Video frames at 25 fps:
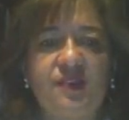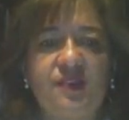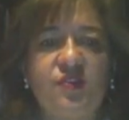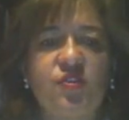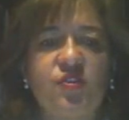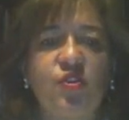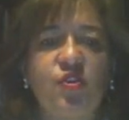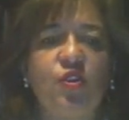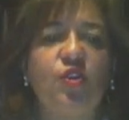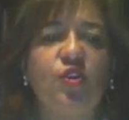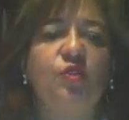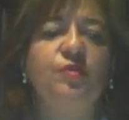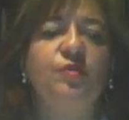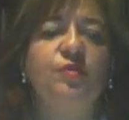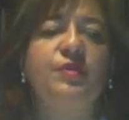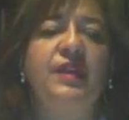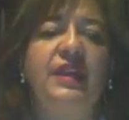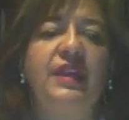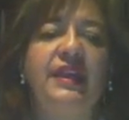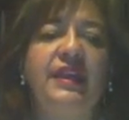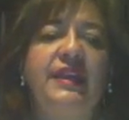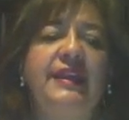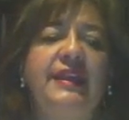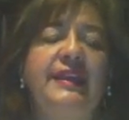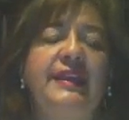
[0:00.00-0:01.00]
some,
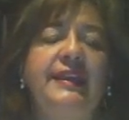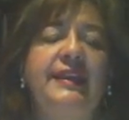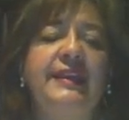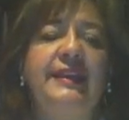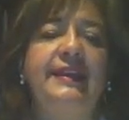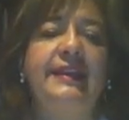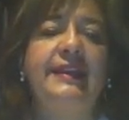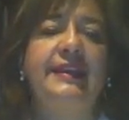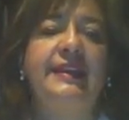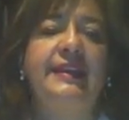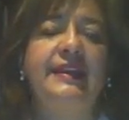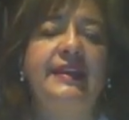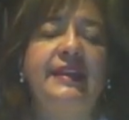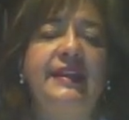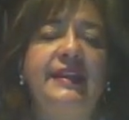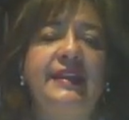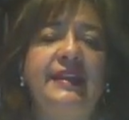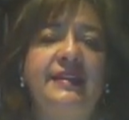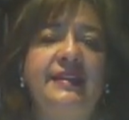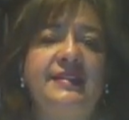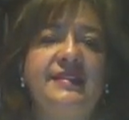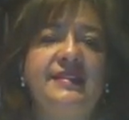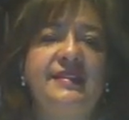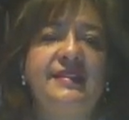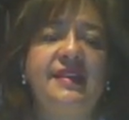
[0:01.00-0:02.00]

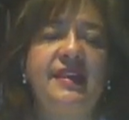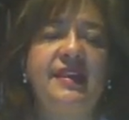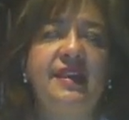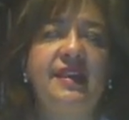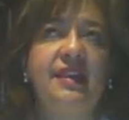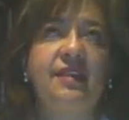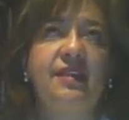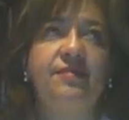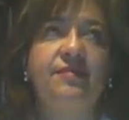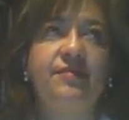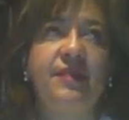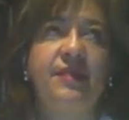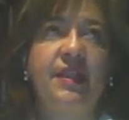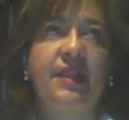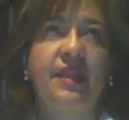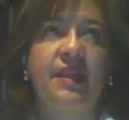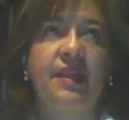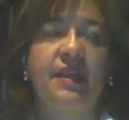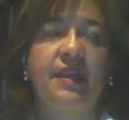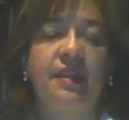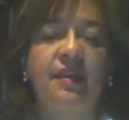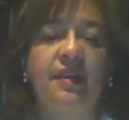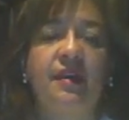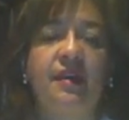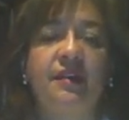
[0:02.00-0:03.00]
let's say,
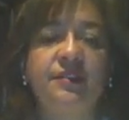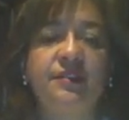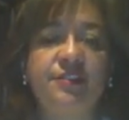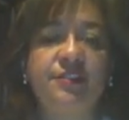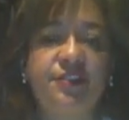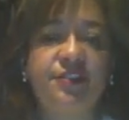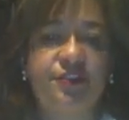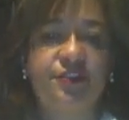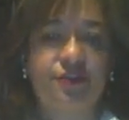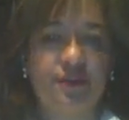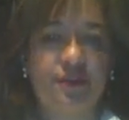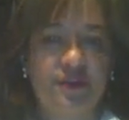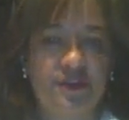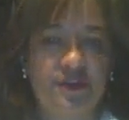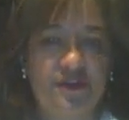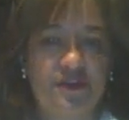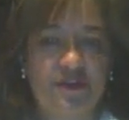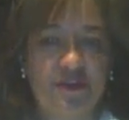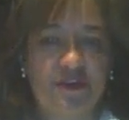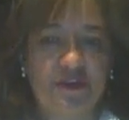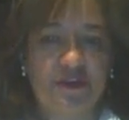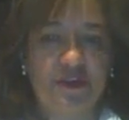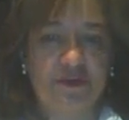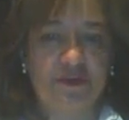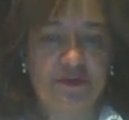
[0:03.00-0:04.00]
constructs
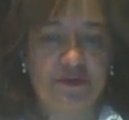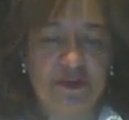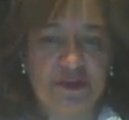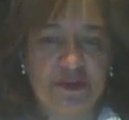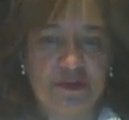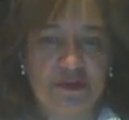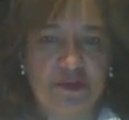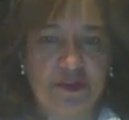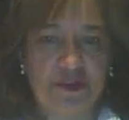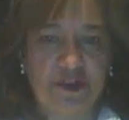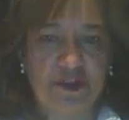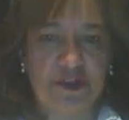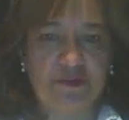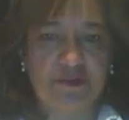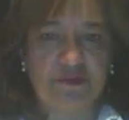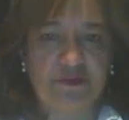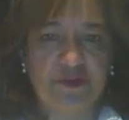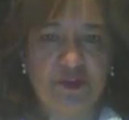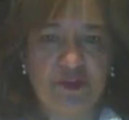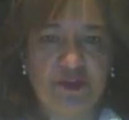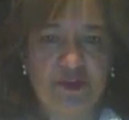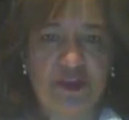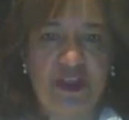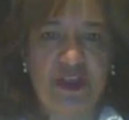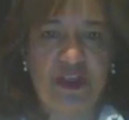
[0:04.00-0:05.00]
for the research.
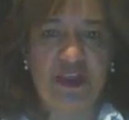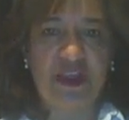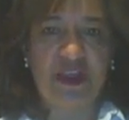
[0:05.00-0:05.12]
So they